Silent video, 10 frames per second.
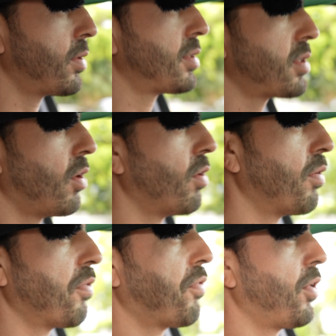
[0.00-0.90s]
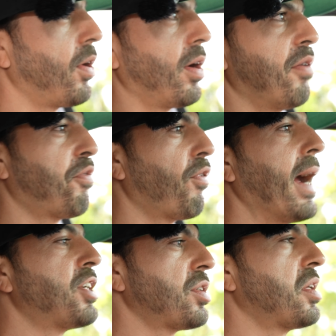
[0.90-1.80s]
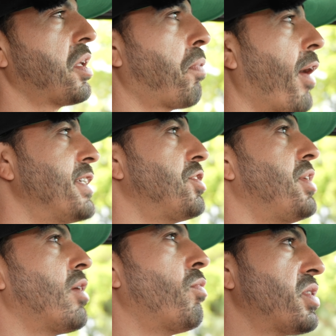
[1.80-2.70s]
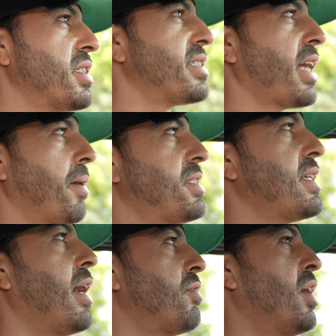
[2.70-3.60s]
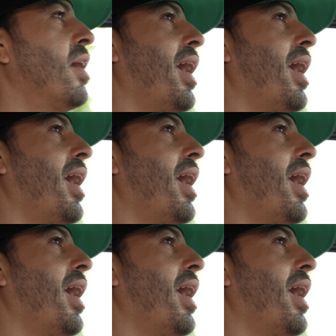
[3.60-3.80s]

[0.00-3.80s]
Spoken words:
So for a fraction of the price, you get almost the same sound.